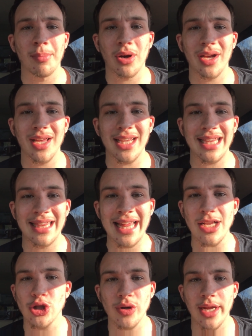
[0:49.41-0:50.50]
but
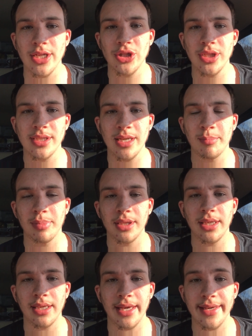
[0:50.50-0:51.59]
that strategy
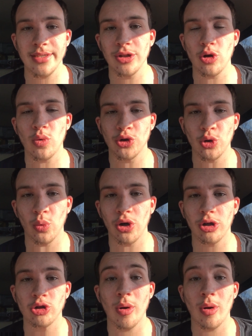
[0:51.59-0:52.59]
simply isn't going to work.